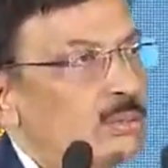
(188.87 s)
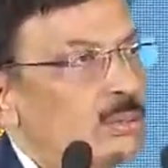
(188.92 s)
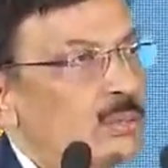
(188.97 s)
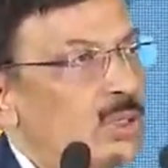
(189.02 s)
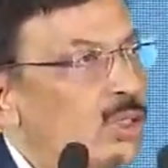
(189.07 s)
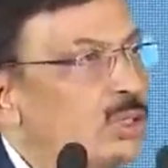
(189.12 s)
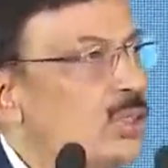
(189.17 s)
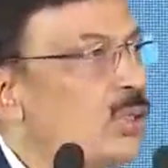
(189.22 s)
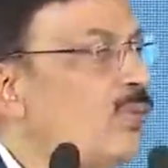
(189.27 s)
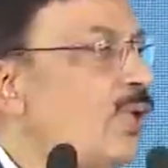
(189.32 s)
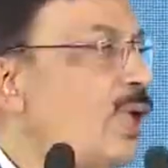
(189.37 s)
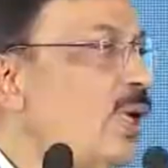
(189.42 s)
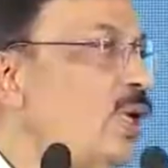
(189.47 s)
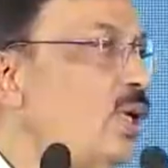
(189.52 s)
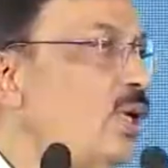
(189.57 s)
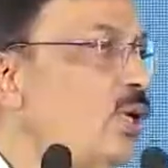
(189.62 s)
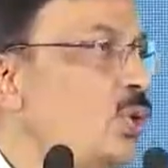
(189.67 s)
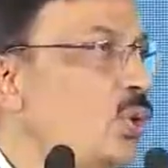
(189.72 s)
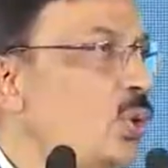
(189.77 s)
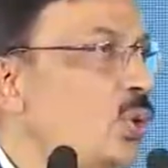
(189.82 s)
this is a
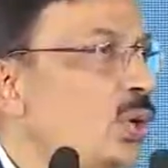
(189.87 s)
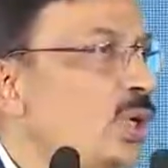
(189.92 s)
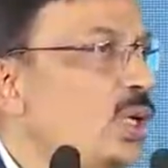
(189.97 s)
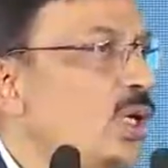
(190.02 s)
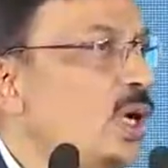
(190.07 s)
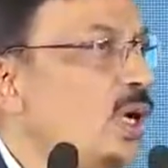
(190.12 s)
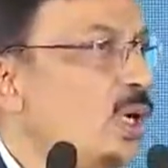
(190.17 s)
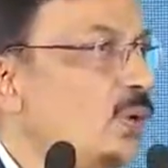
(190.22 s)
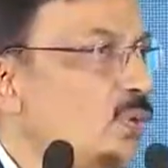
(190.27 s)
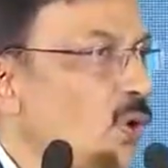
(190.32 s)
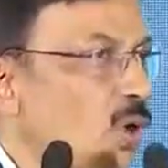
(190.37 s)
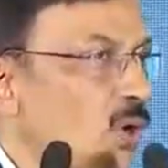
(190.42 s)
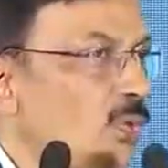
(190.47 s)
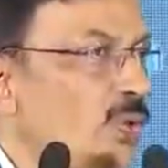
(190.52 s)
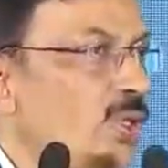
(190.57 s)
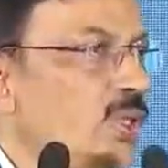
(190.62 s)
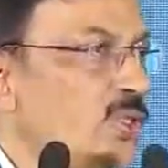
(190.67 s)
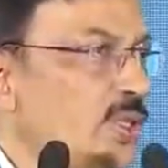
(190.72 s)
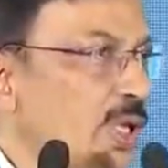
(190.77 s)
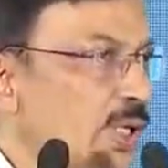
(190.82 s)
very growing and
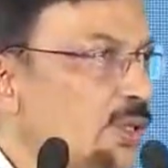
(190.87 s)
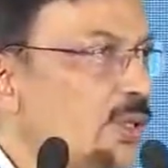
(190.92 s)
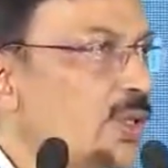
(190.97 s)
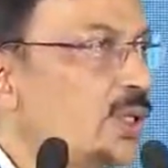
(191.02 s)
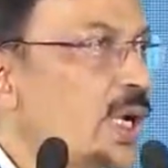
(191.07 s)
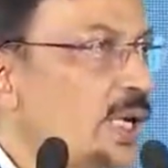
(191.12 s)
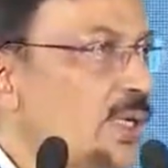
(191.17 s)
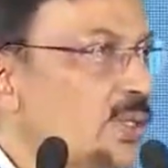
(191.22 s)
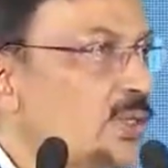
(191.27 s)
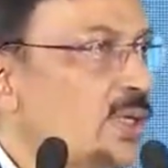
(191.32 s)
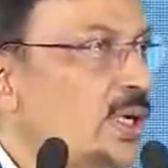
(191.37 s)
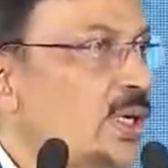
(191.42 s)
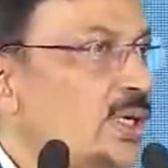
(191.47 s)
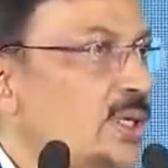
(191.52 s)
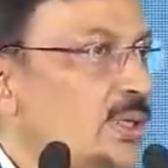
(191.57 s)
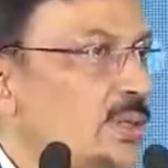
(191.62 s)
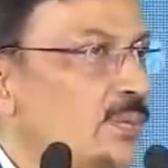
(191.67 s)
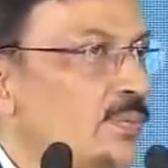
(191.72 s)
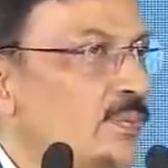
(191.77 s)
evolving sector, I said.